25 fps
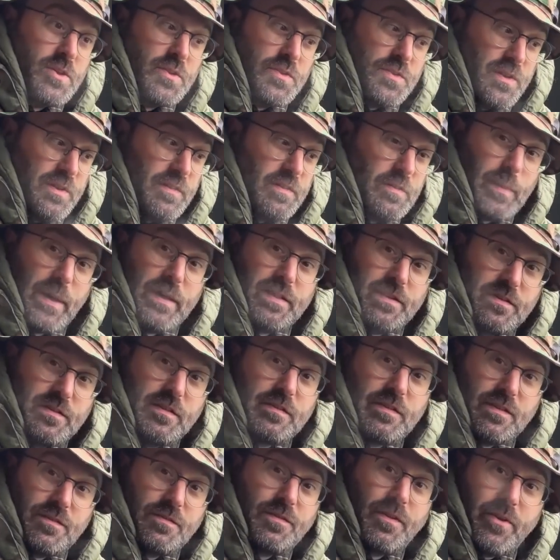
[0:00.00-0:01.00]
good things about this
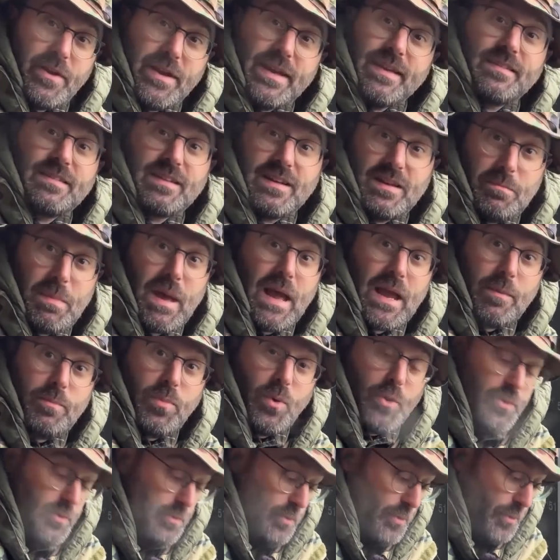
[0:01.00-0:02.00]
is it's very easily mag
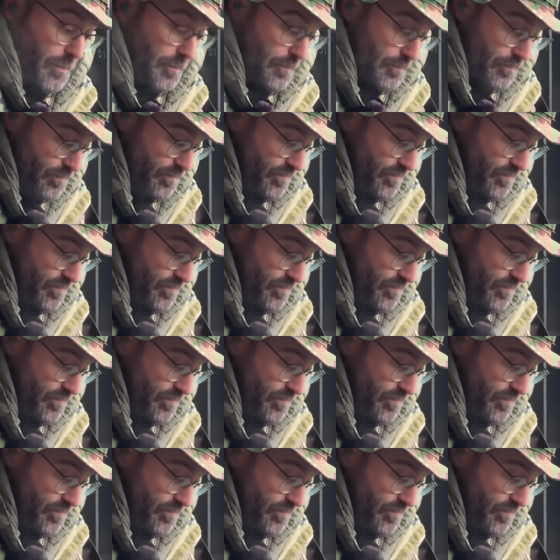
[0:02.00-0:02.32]
poddable.